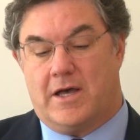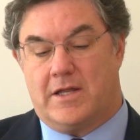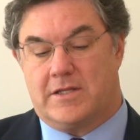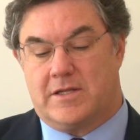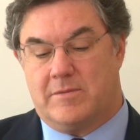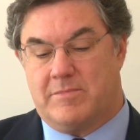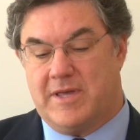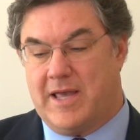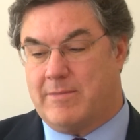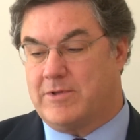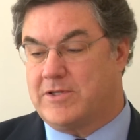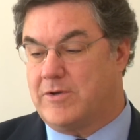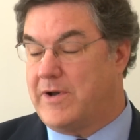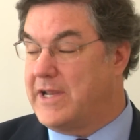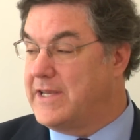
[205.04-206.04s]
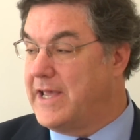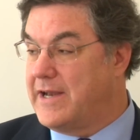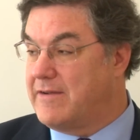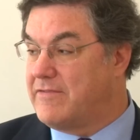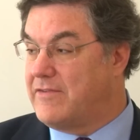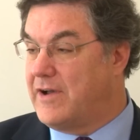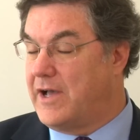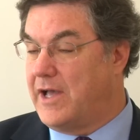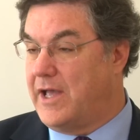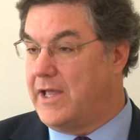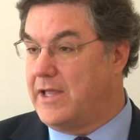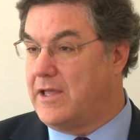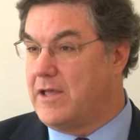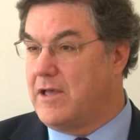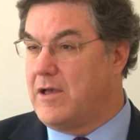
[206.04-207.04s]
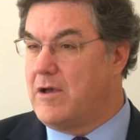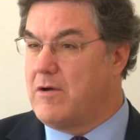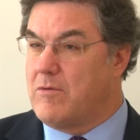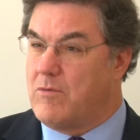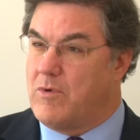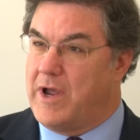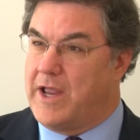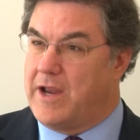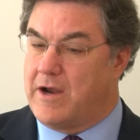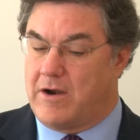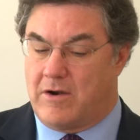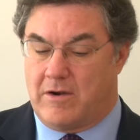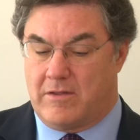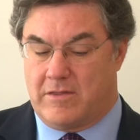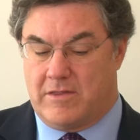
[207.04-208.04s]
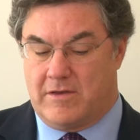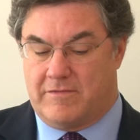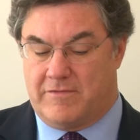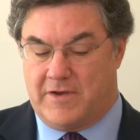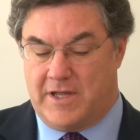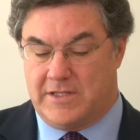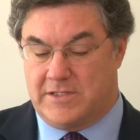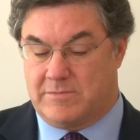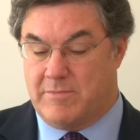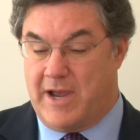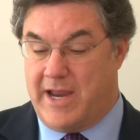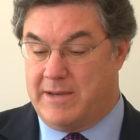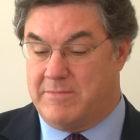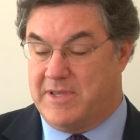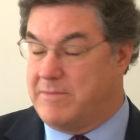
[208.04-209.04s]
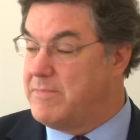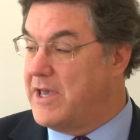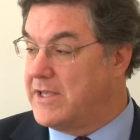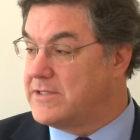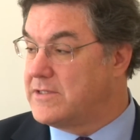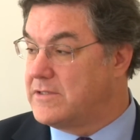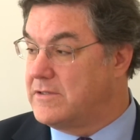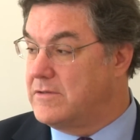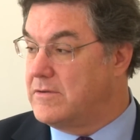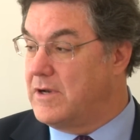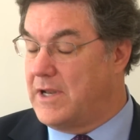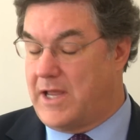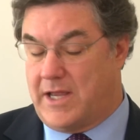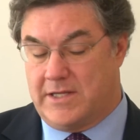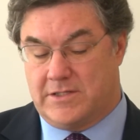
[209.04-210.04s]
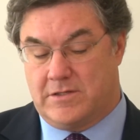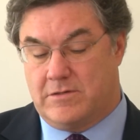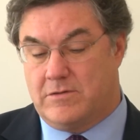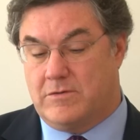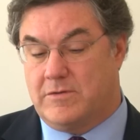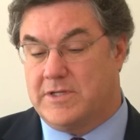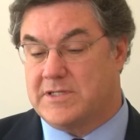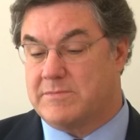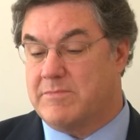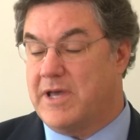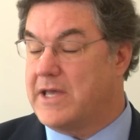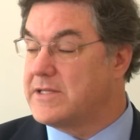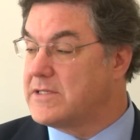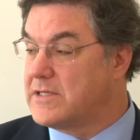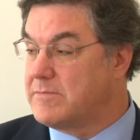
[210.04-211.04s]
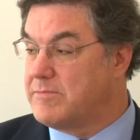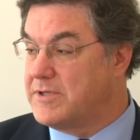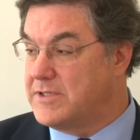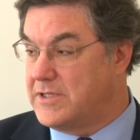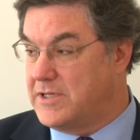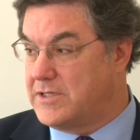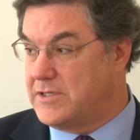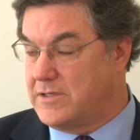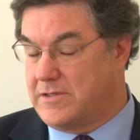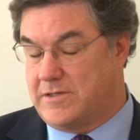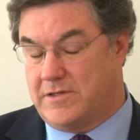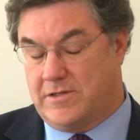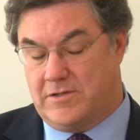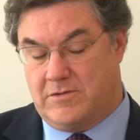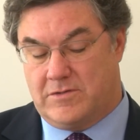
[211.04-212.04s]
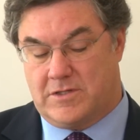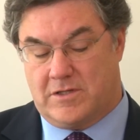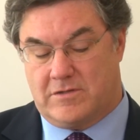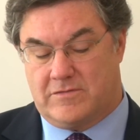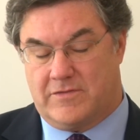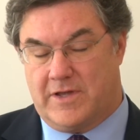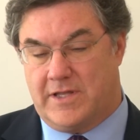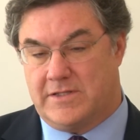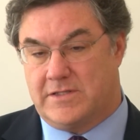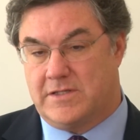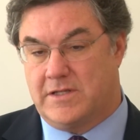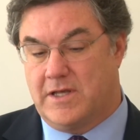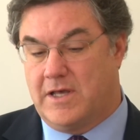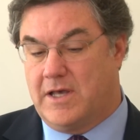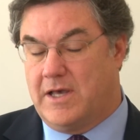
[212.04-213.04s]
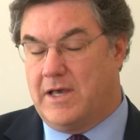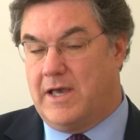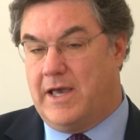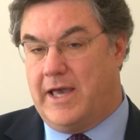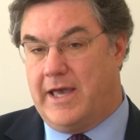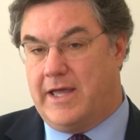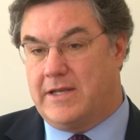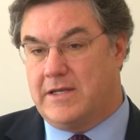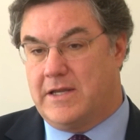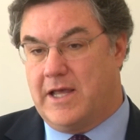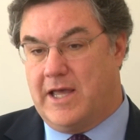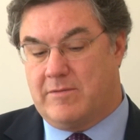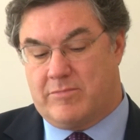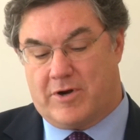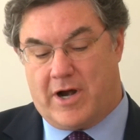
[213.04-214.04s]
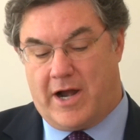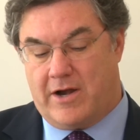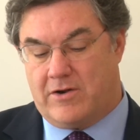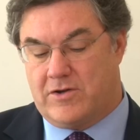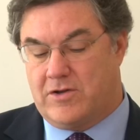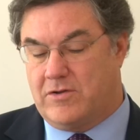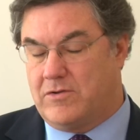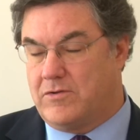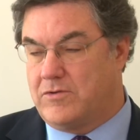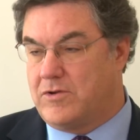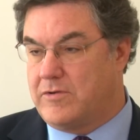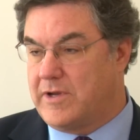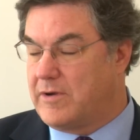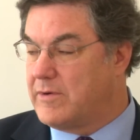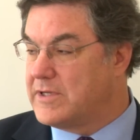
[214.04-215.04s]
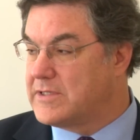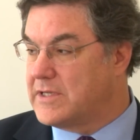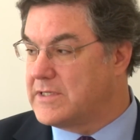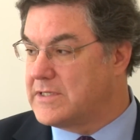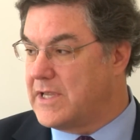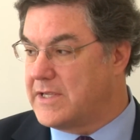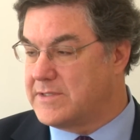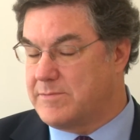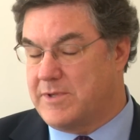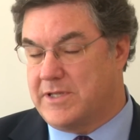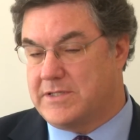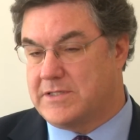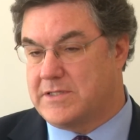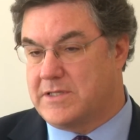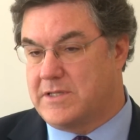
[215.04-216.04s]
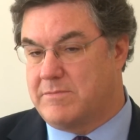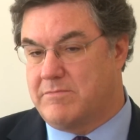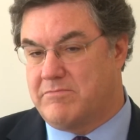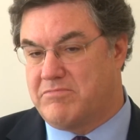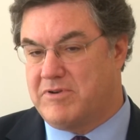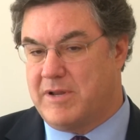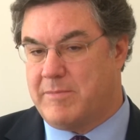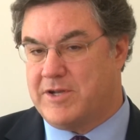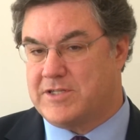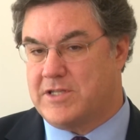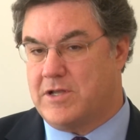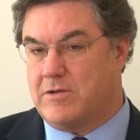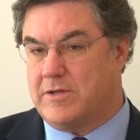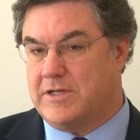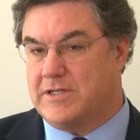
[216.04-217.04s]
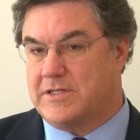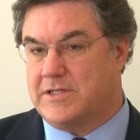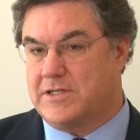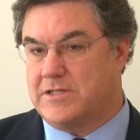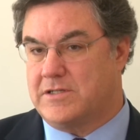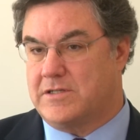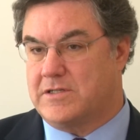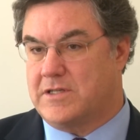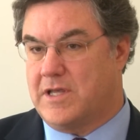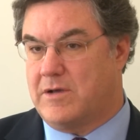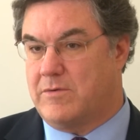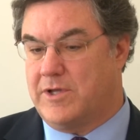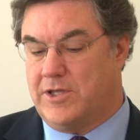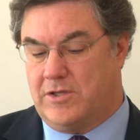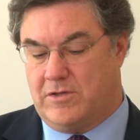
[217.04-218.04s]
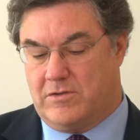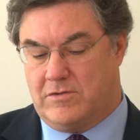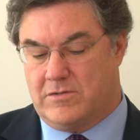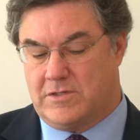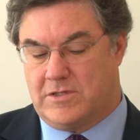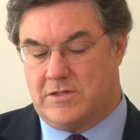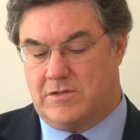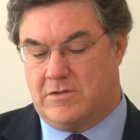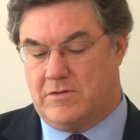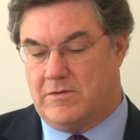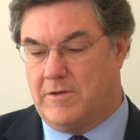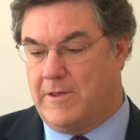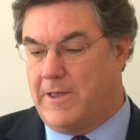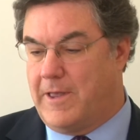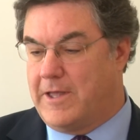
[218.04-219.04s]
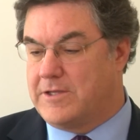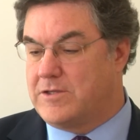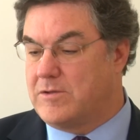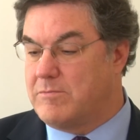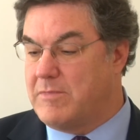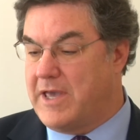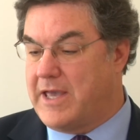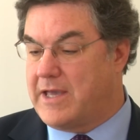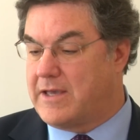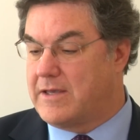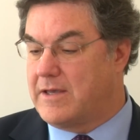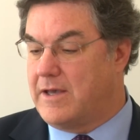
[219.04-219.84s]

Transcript: to be able to identify where the funds might be best utilized, who is best positioned to use those funds. And prior to doing risk assessments, pretty much the only decisions that we used to make